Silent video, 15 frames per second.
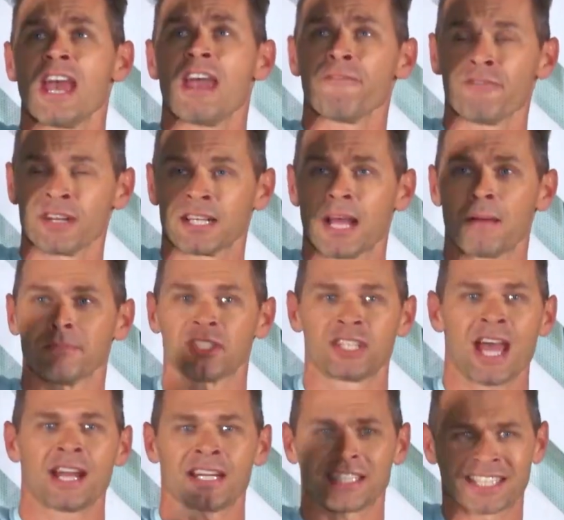Heaven comes
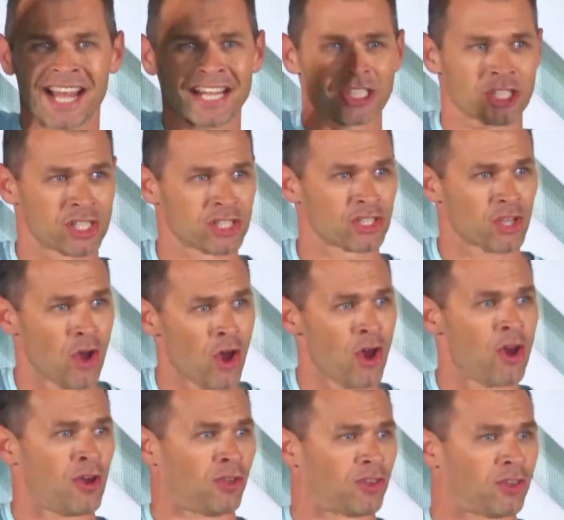down; it touches
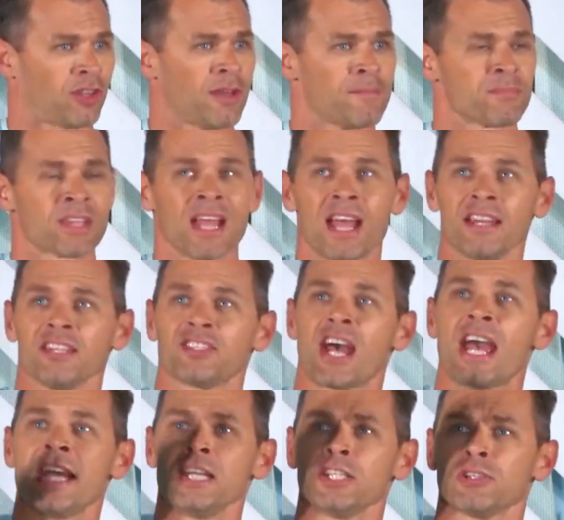earth, and there's
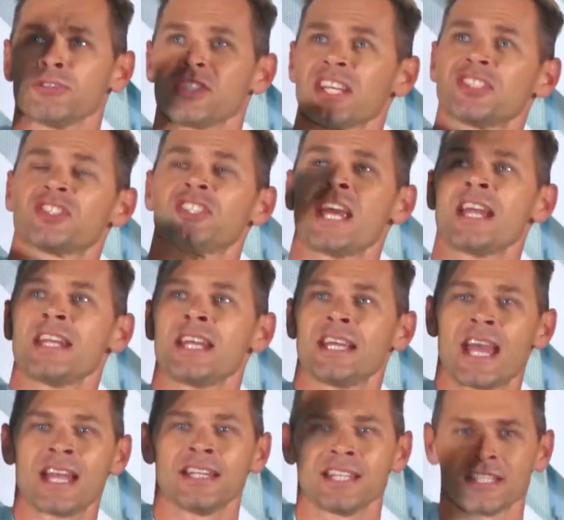angels
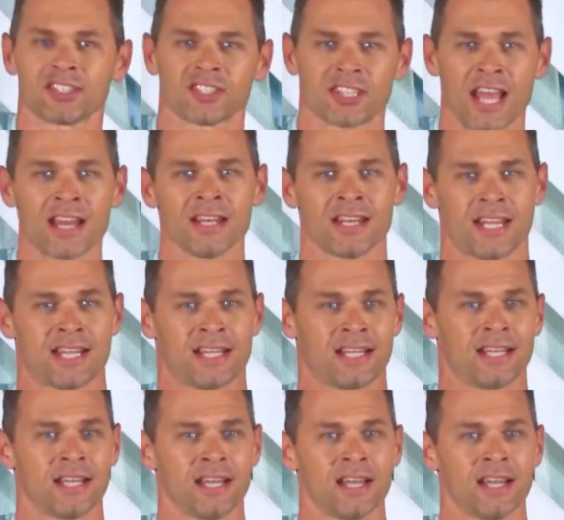ascending and descending.